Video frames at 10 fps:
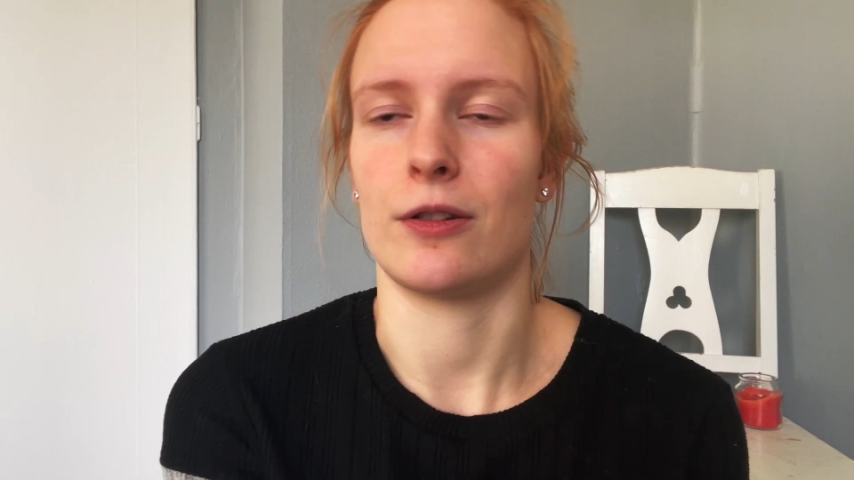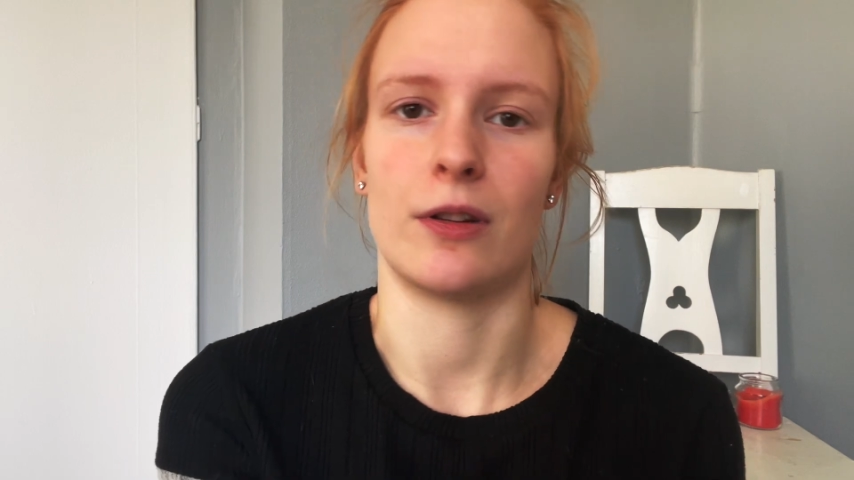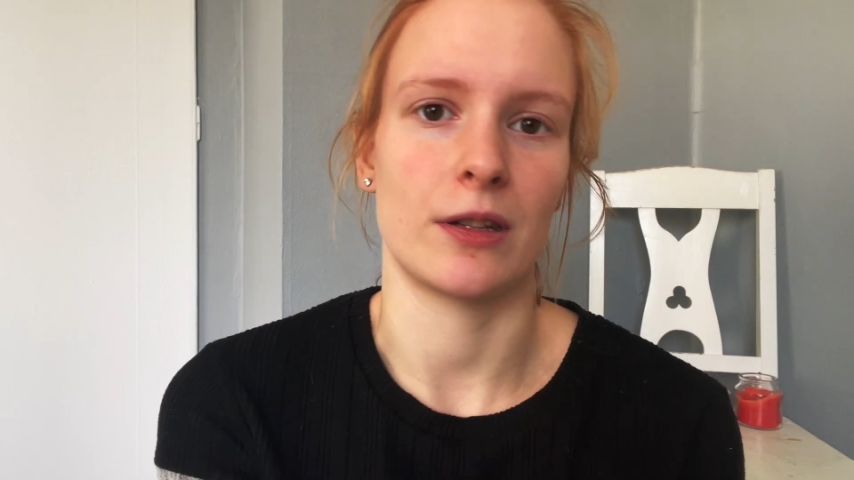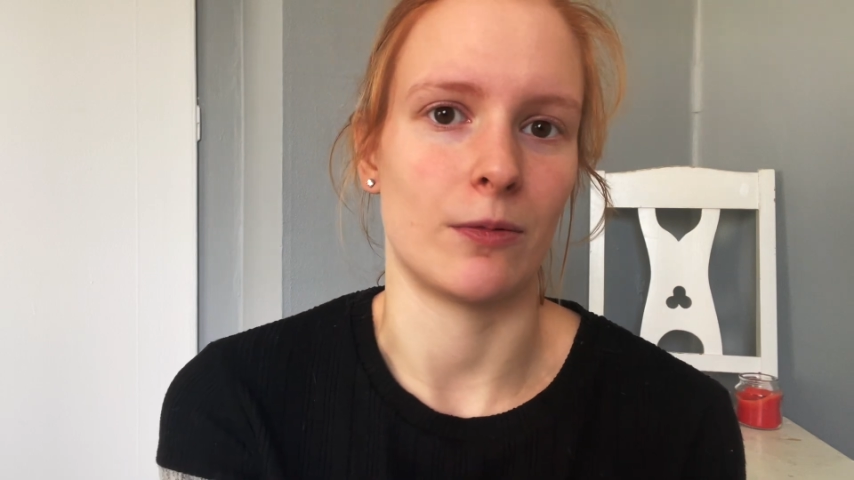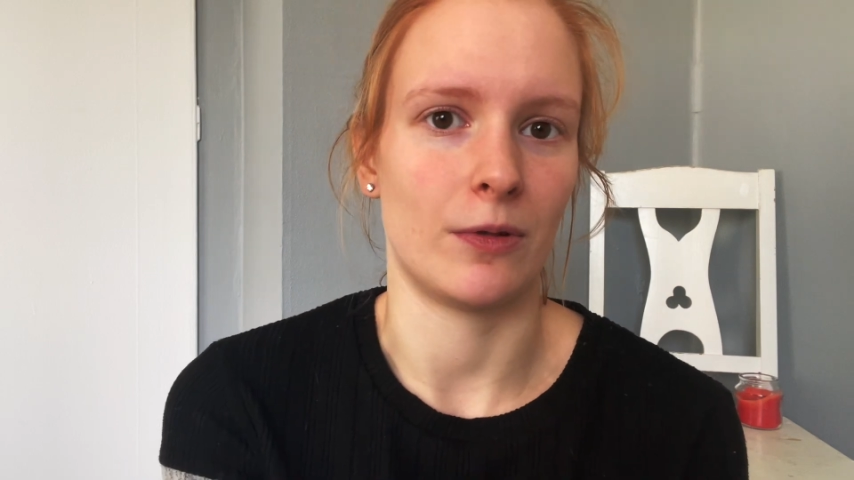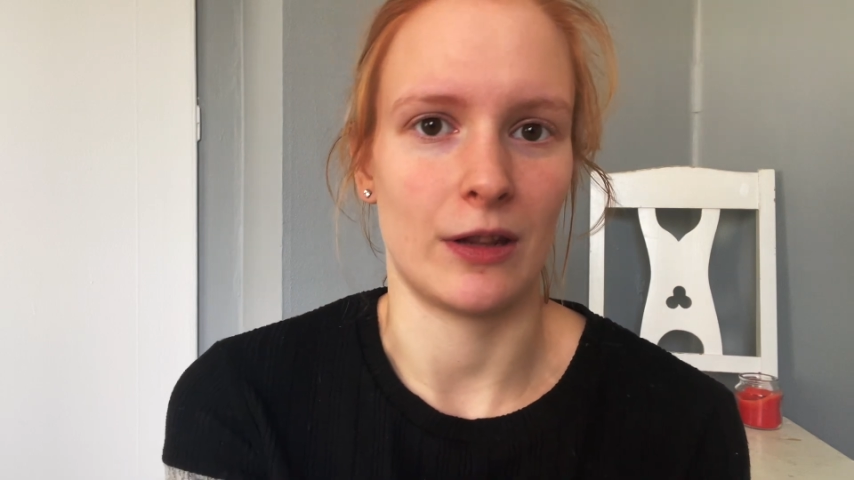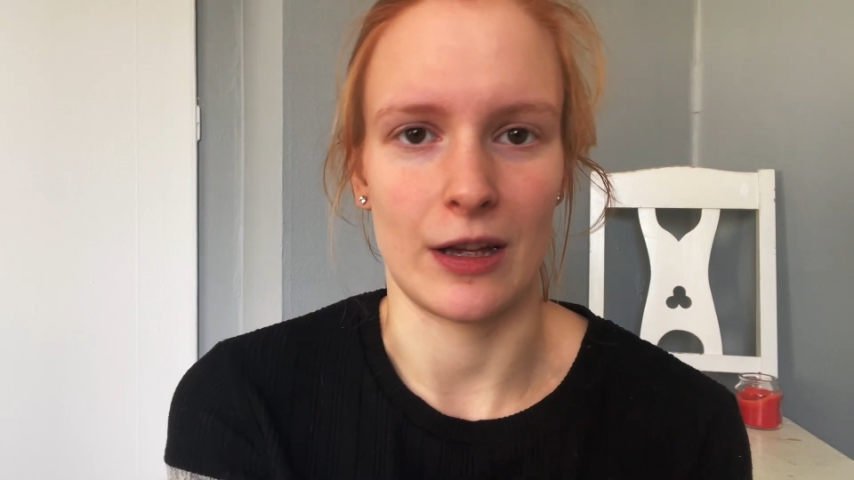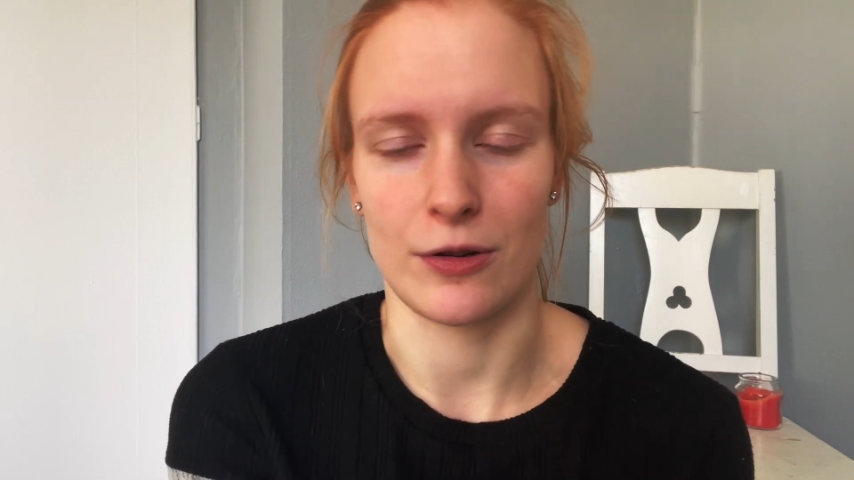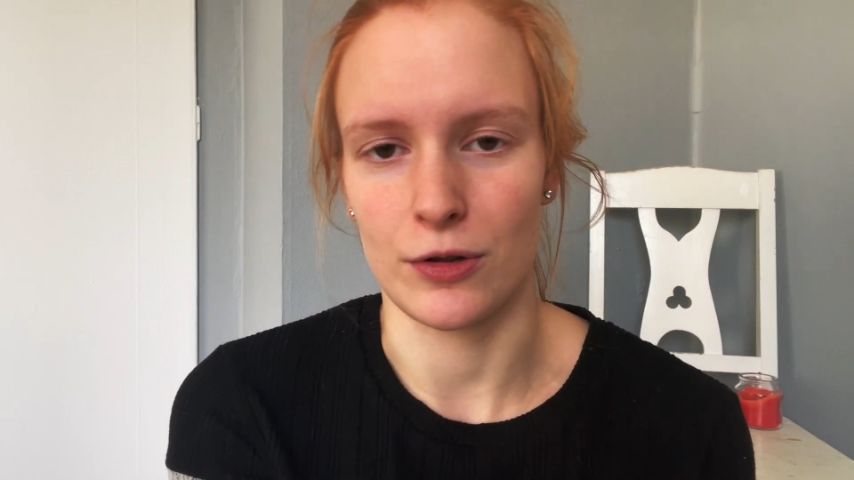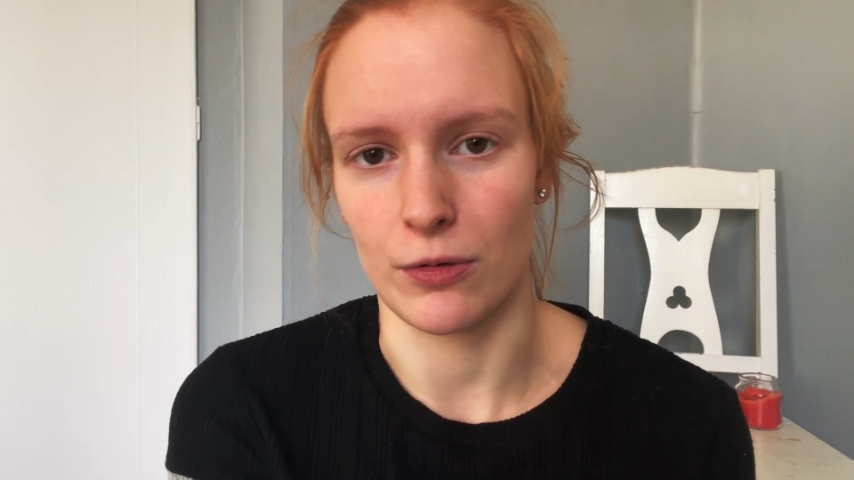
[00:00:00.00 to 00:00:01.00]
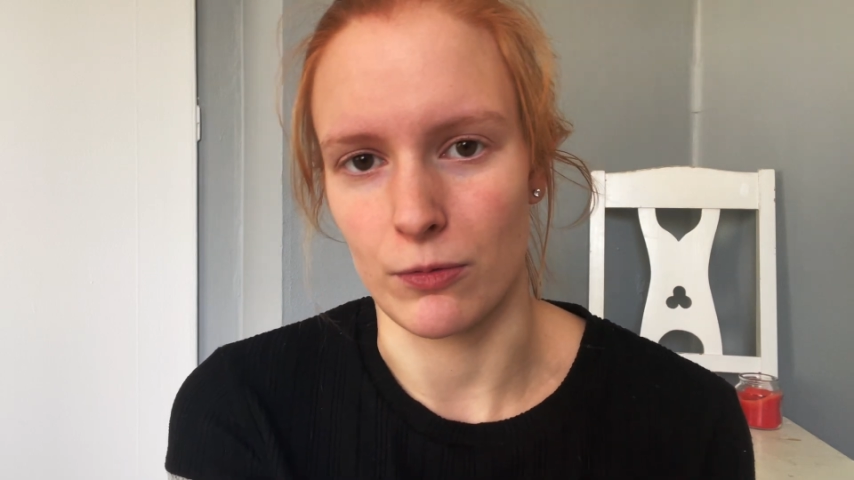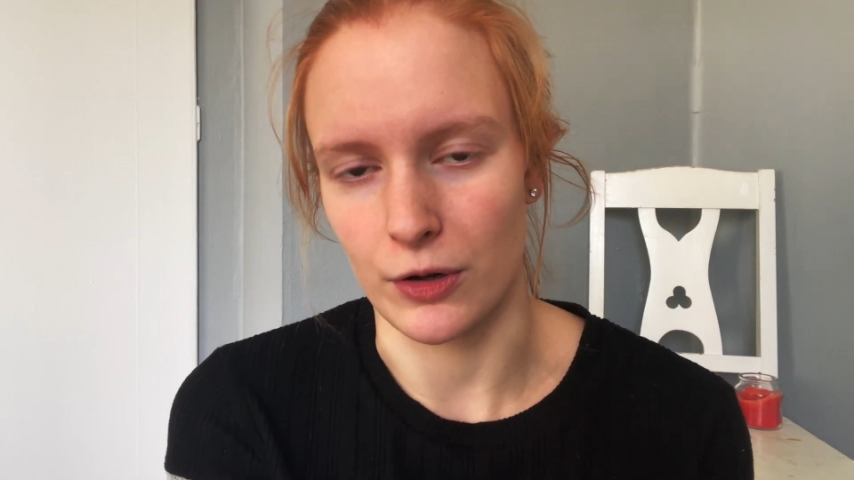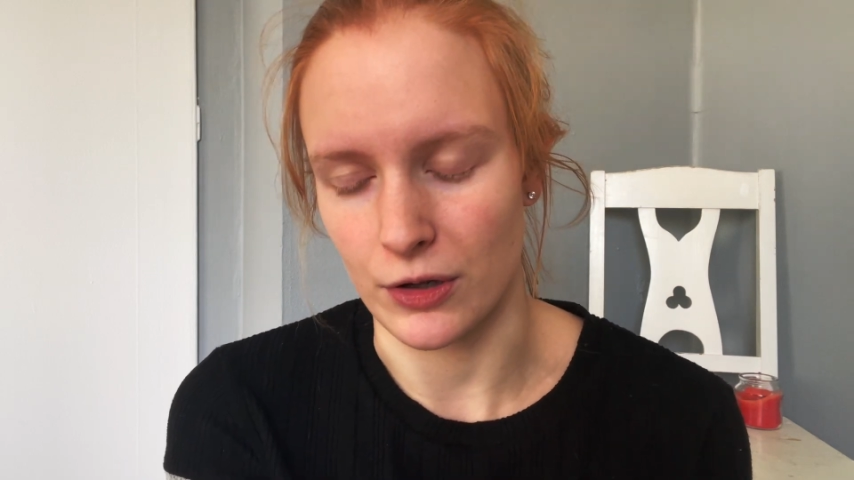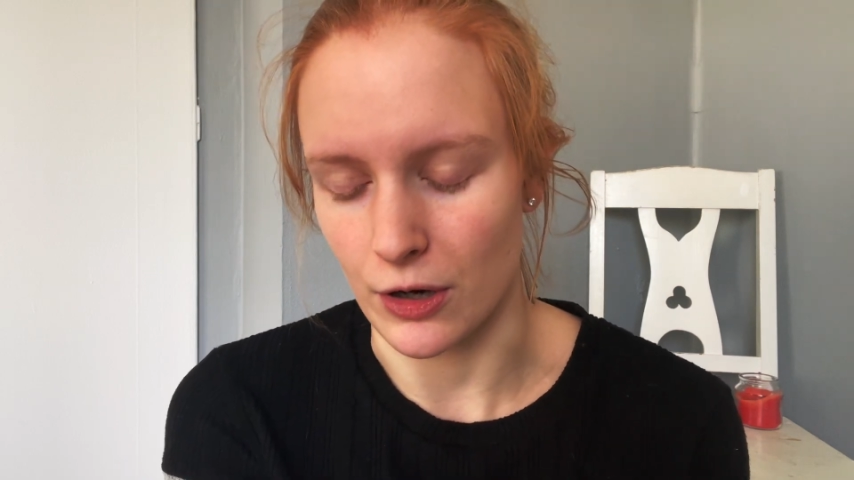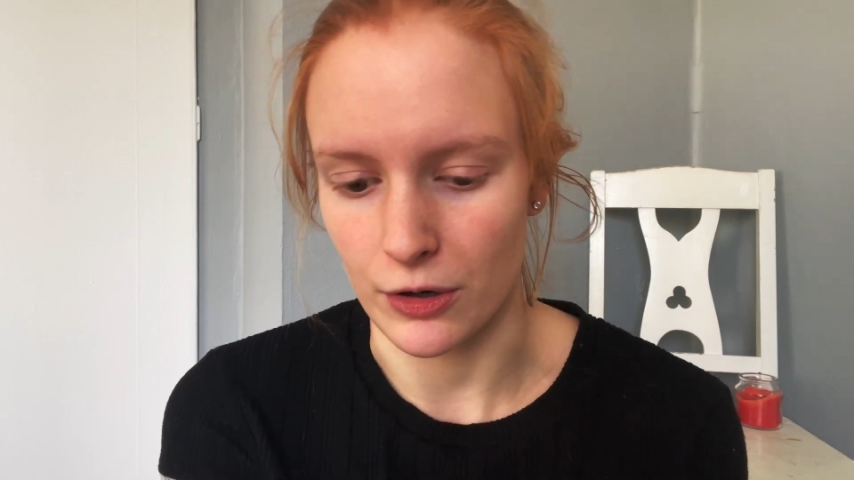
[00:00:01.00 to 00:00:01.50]
you don't want
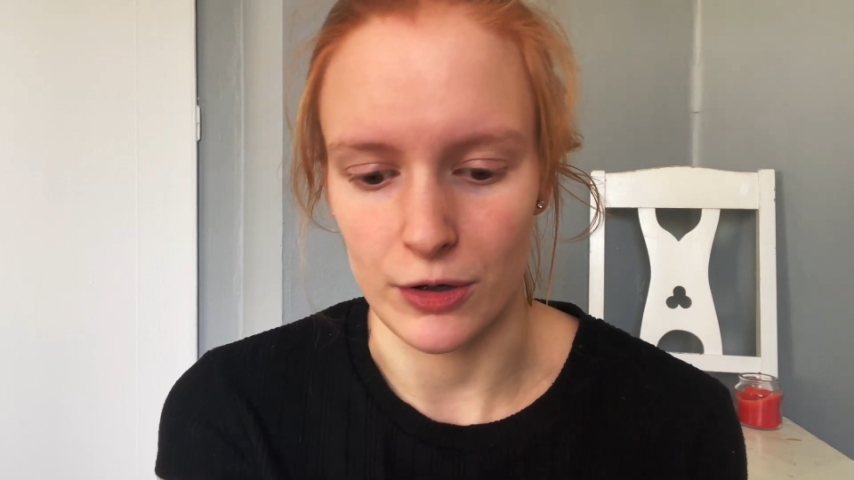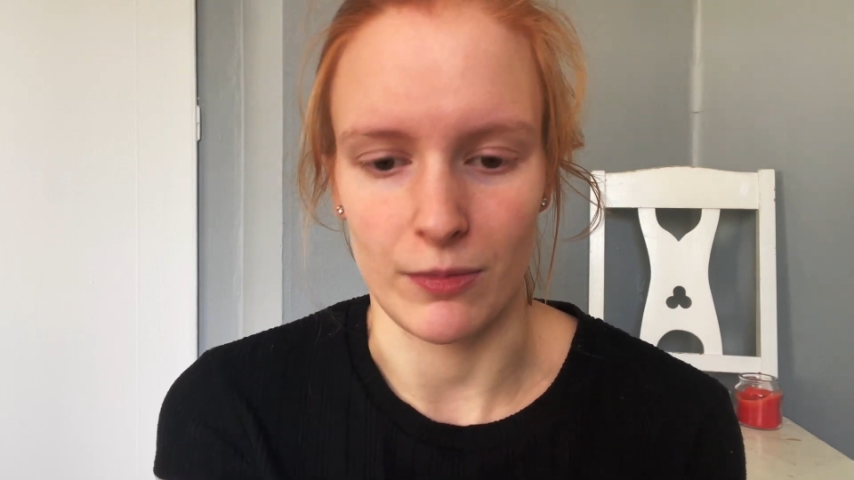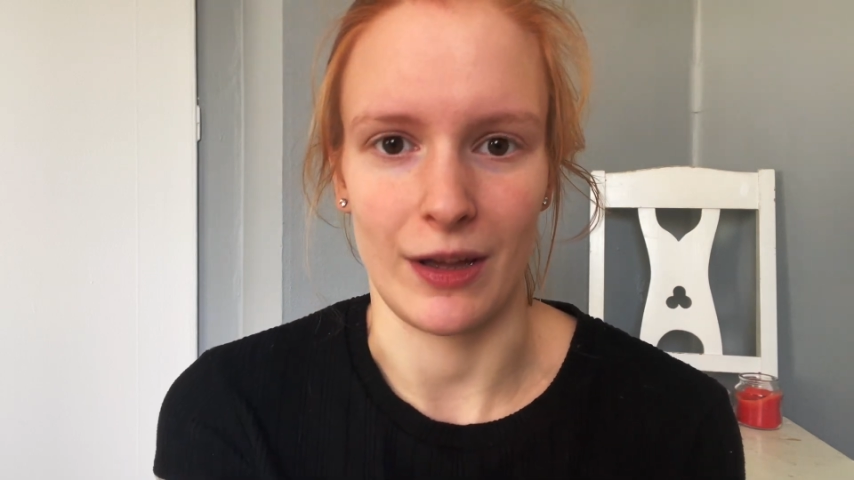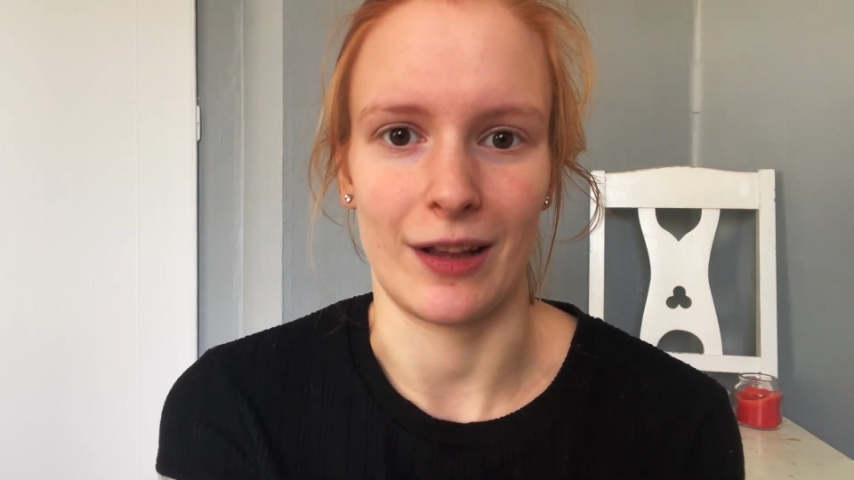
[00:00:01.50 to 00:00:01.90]
to talk to me,